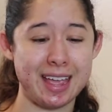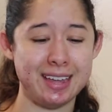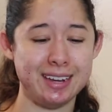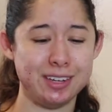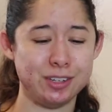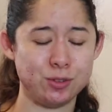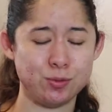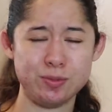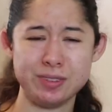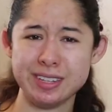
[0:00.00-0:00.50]
and
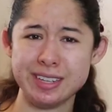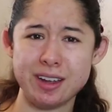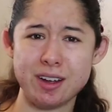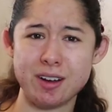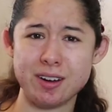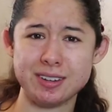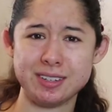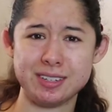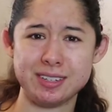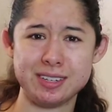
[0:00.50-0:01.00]
it's really
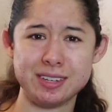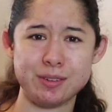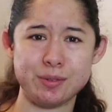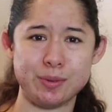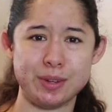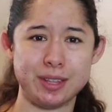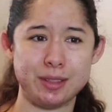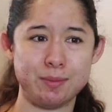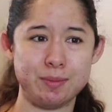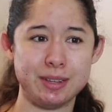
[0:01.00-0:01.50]
hard to deal
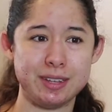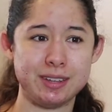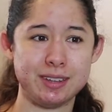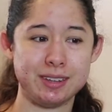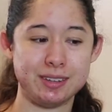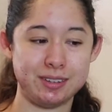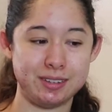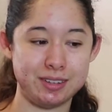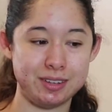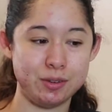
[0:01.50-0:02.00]
with
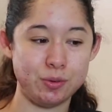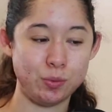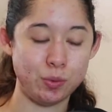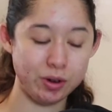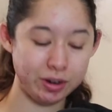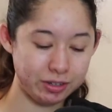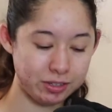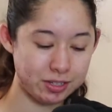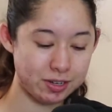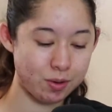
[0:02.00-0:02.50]
because you
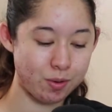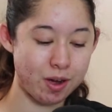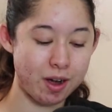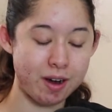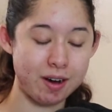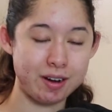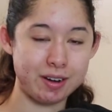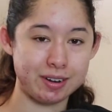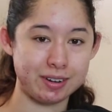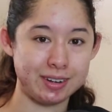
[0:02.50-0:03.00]
work so
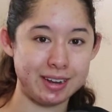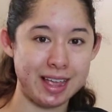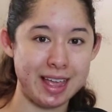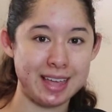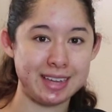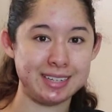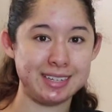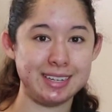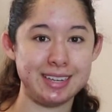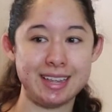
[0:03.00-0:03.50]
hard
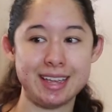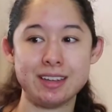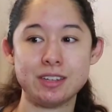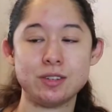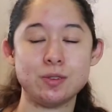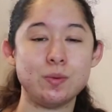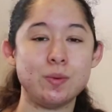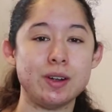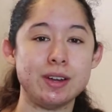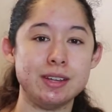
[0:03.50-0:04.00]
to get
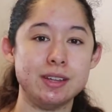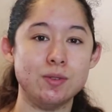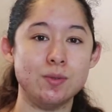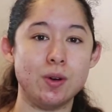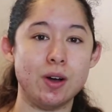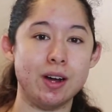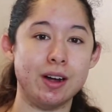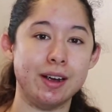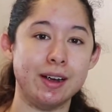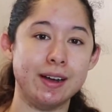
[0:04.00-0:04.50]
to where you
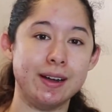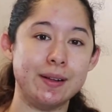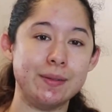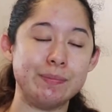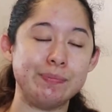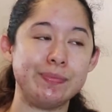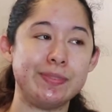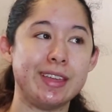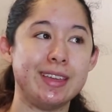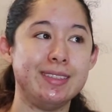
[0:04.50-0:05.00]
are,
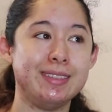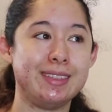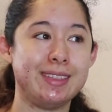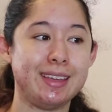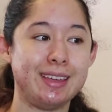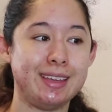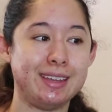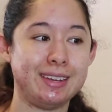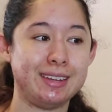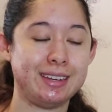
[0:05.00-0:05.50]
and
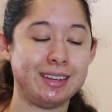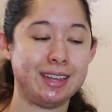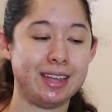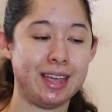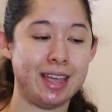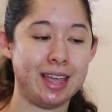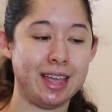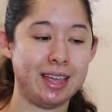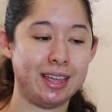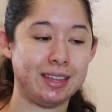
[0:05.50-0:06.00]

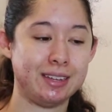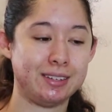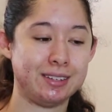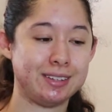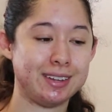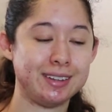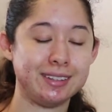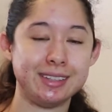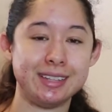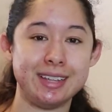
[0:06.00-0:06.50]
then
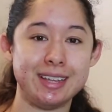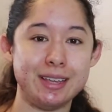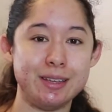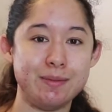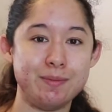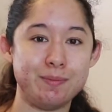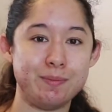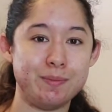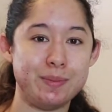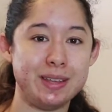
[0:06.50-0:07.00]

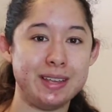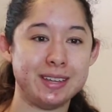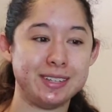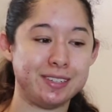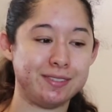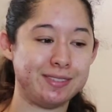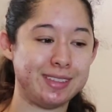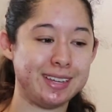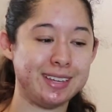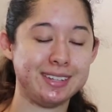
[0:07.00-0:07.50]
suddenly,
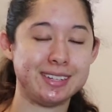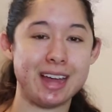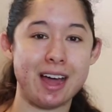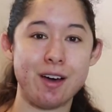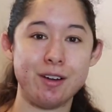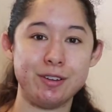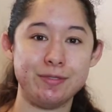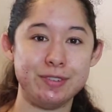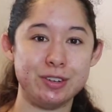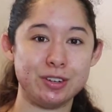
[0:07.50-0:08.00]
because of things
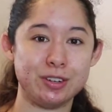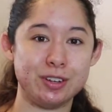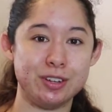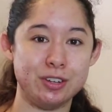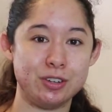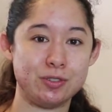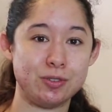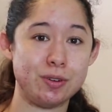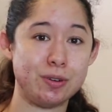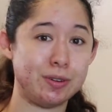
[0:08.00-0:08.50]
out of your
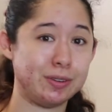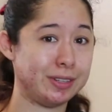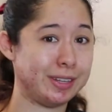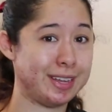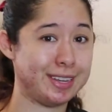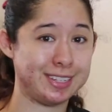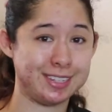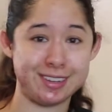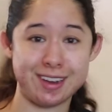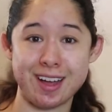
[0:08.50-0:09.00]
control,
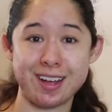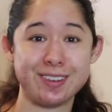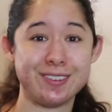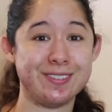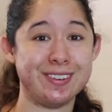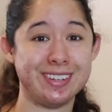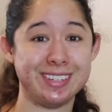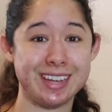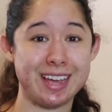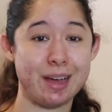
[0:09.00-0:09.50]
it's not
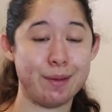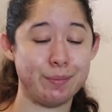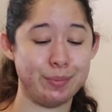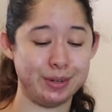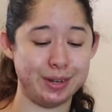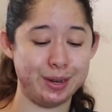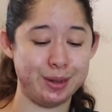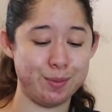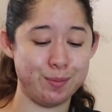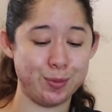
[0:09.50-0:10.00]
going to
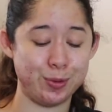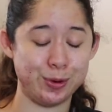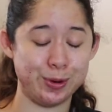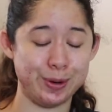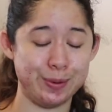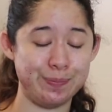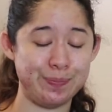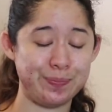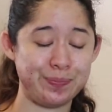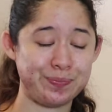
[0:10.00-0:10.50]
happen
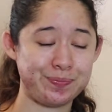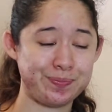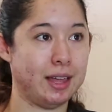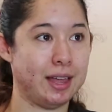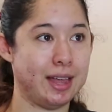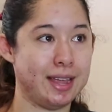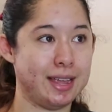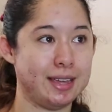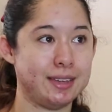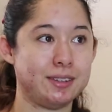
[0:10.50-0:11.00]
anymore.
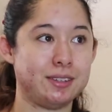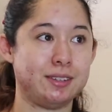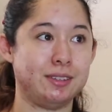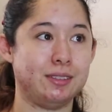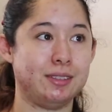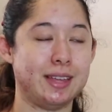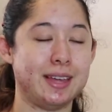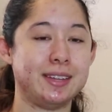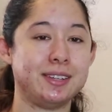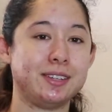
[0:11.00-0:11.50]
I guess
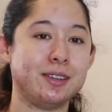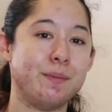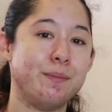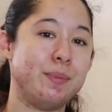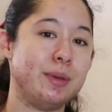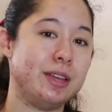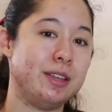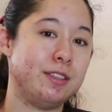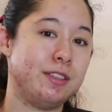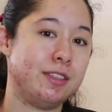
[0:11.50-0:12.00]
that's a
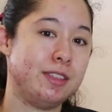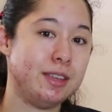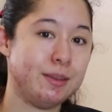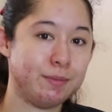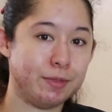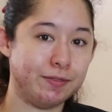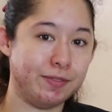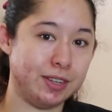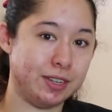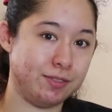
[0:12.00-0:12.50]
big
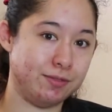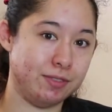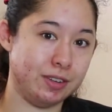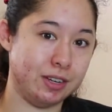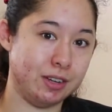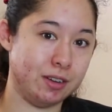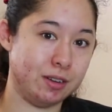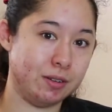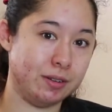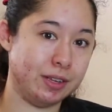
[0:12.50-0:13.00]
theme of this
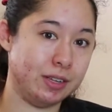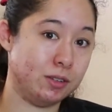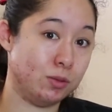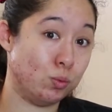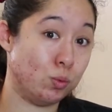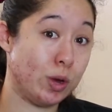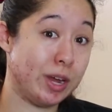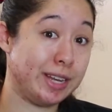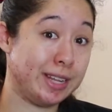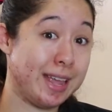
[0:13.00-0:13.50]
video, is
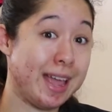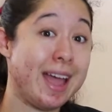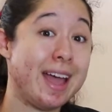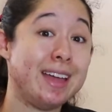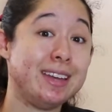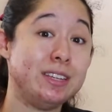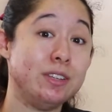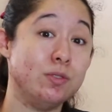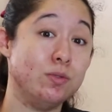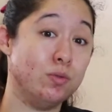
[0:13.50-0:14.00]
what
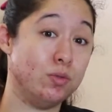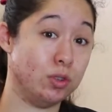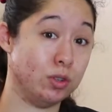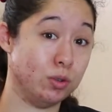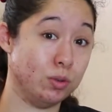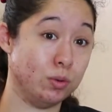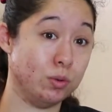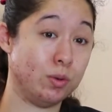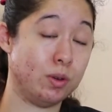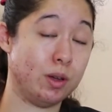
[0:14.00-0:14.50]
can you
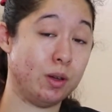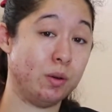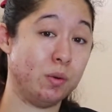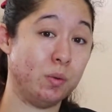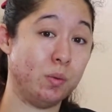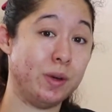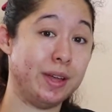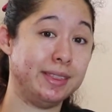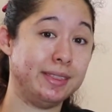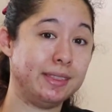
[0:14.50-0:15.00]
do
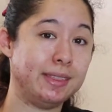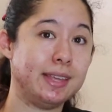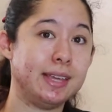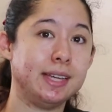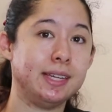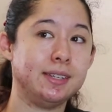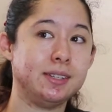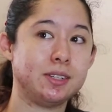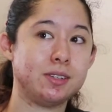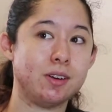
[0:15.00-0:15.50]
when
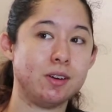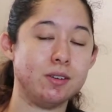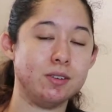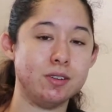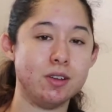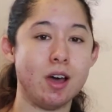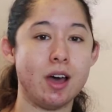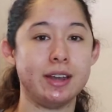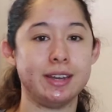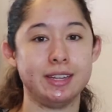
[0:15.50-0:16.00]
things are
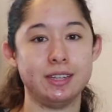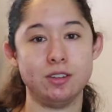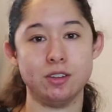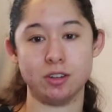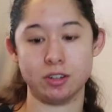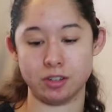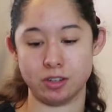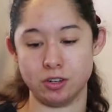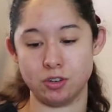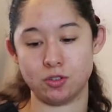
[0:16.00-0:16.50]
not in
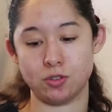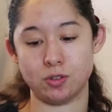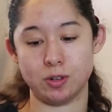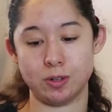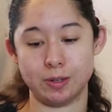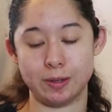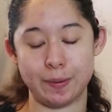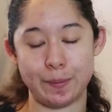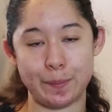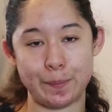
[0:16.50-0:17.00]
your
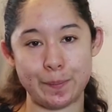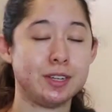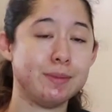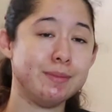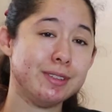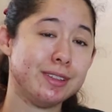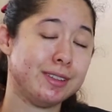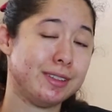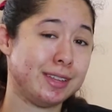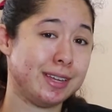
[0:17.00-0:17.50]
control?
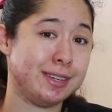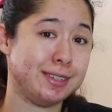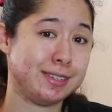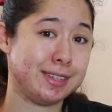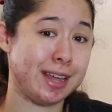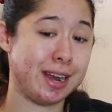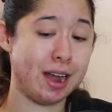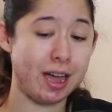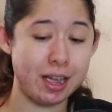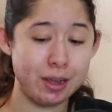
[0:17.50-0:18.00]
Some of the things
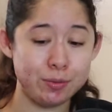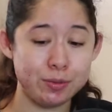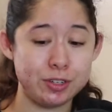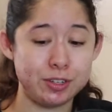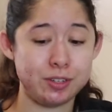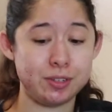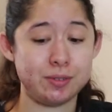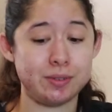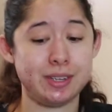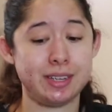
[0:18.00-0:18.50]
that I
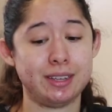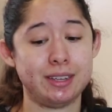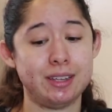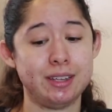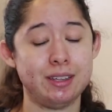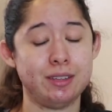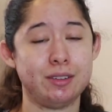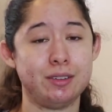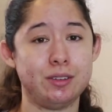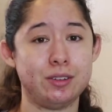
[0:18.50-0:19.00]
was
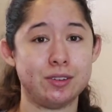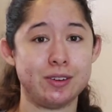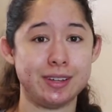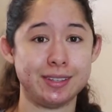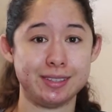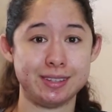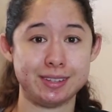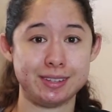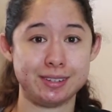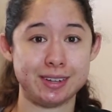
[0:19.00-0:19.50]
doing
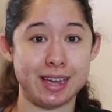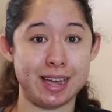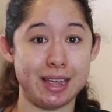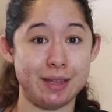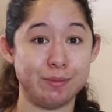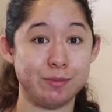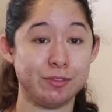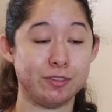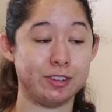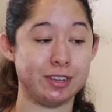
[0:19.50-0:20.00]
during this
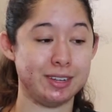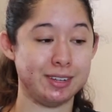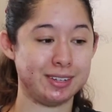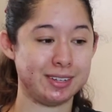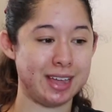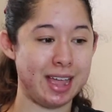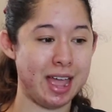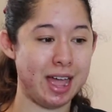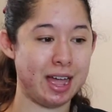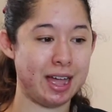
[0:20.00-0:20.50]
time
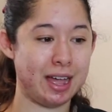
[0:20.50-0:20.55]
was